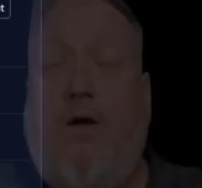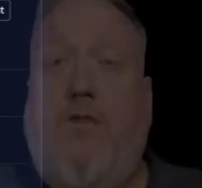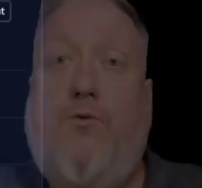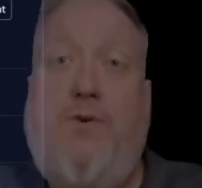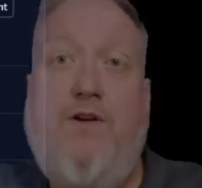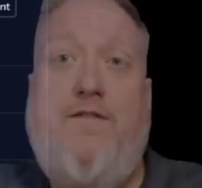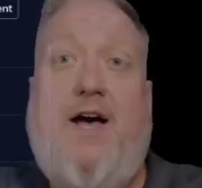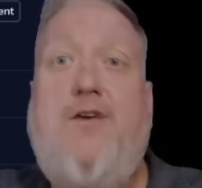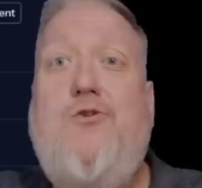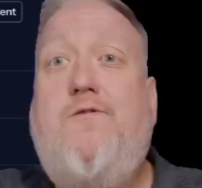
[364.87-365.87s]
The real
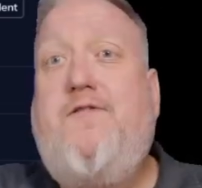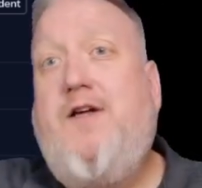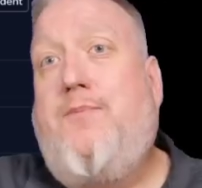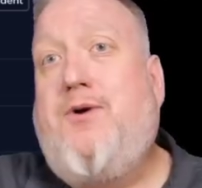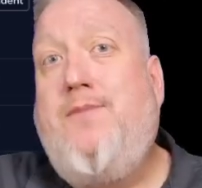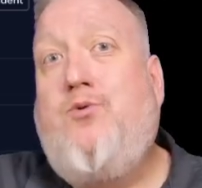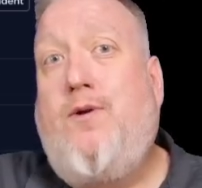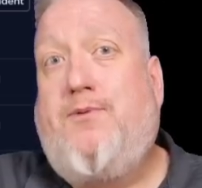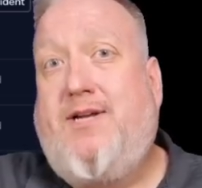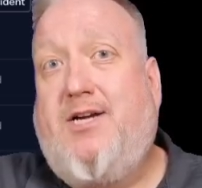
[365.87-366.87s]
value of developer
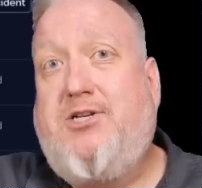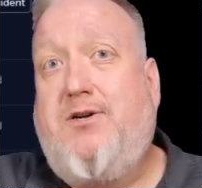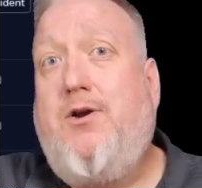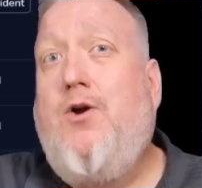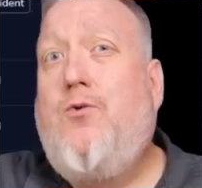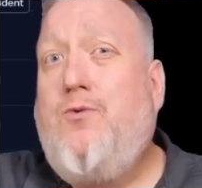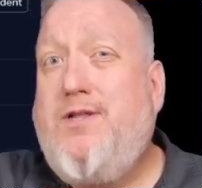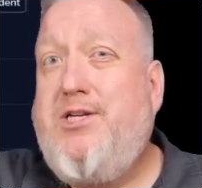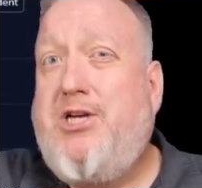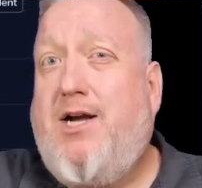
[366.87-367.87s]
endpoint protection
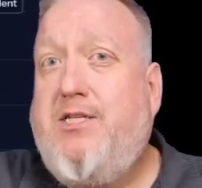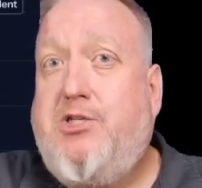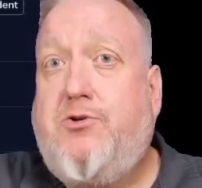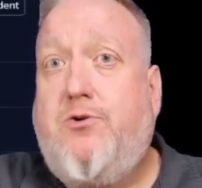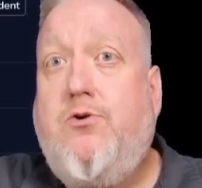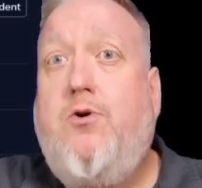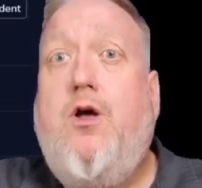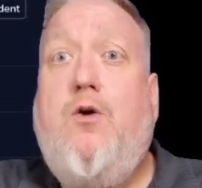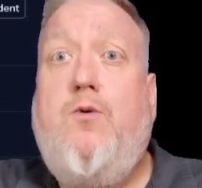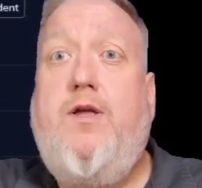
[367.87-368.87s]
really shines through
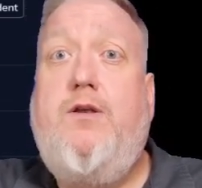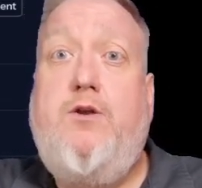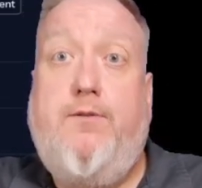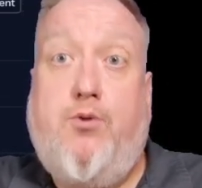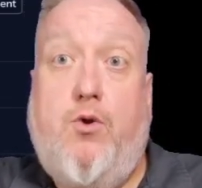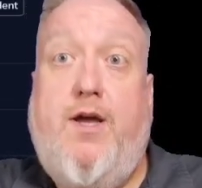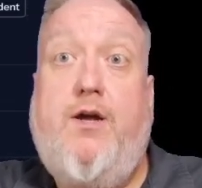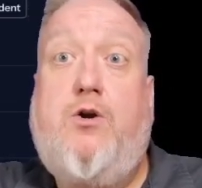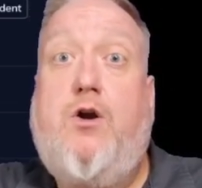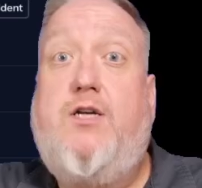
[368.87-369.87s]
when you deploy it
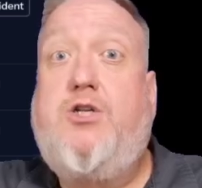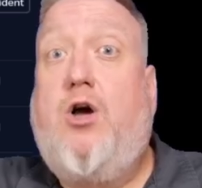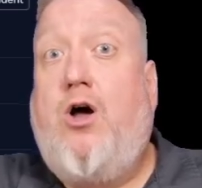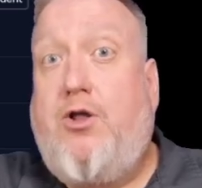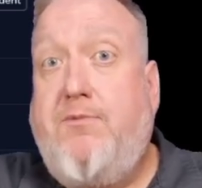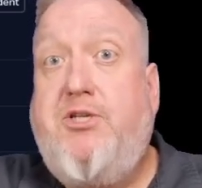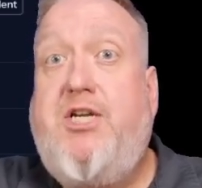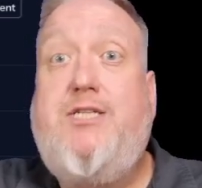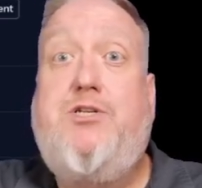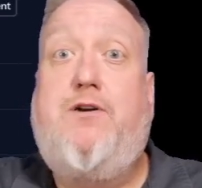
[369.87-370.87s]
across all the
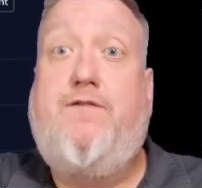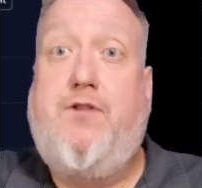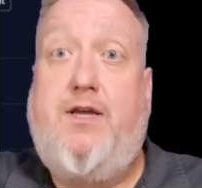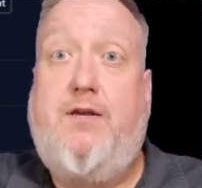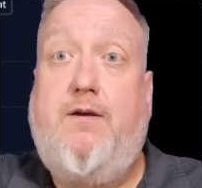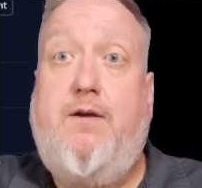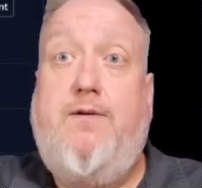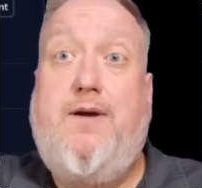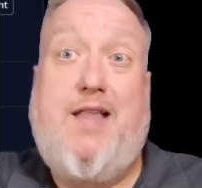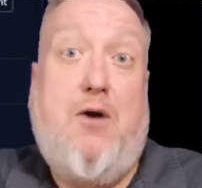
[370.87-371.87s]
machines in your fleet,
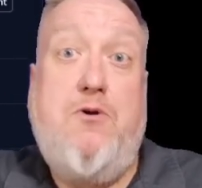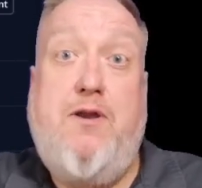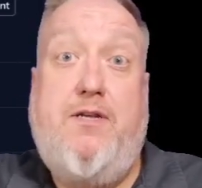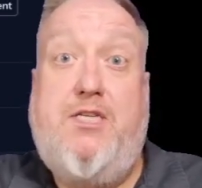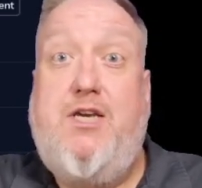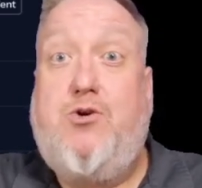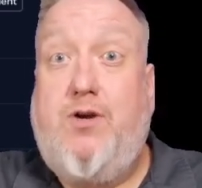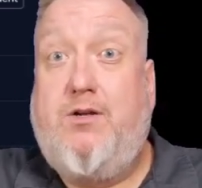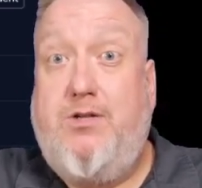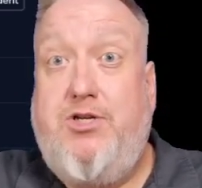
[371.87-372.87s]
allowing you to see
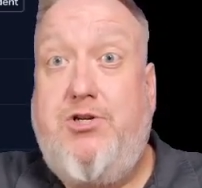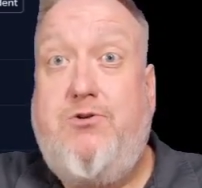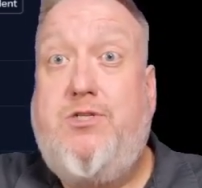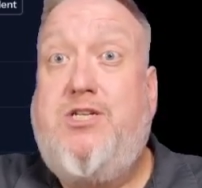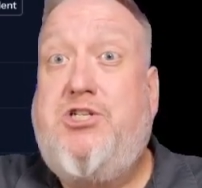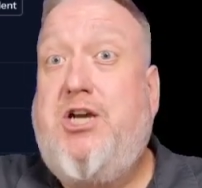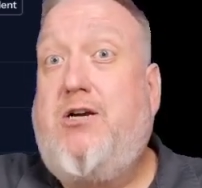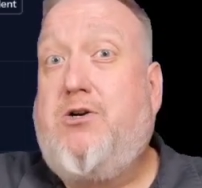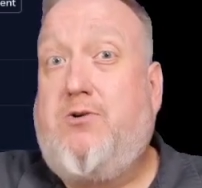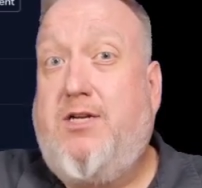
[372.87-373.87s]
critical issues and
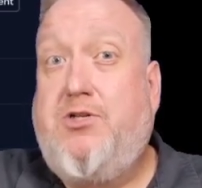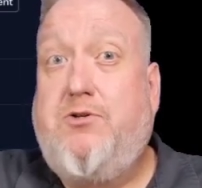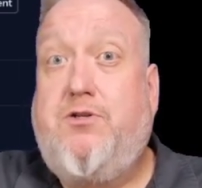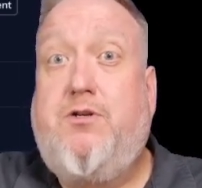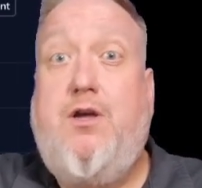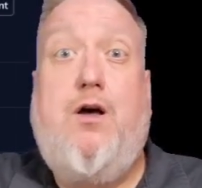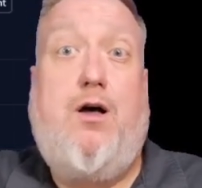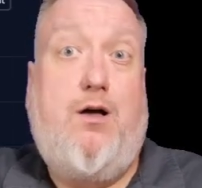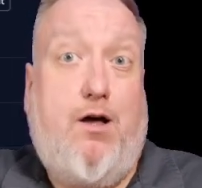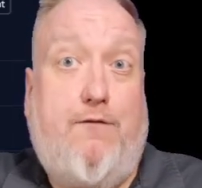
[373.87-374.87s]
shared credentials,
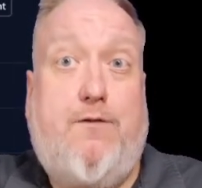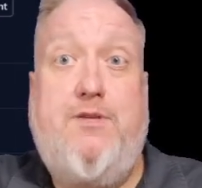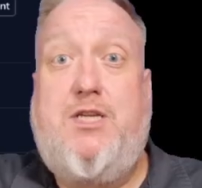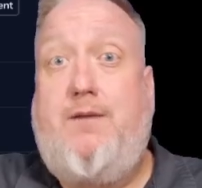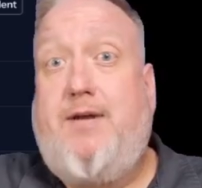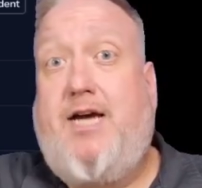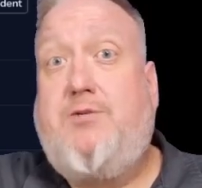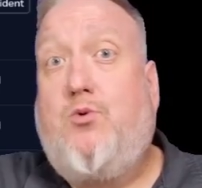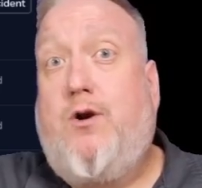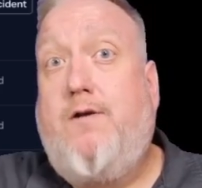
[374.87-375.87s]
all from the same
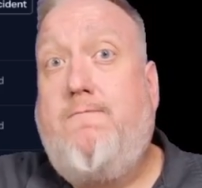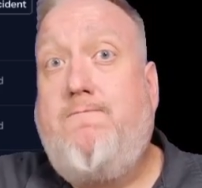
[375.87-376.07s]
dashboard.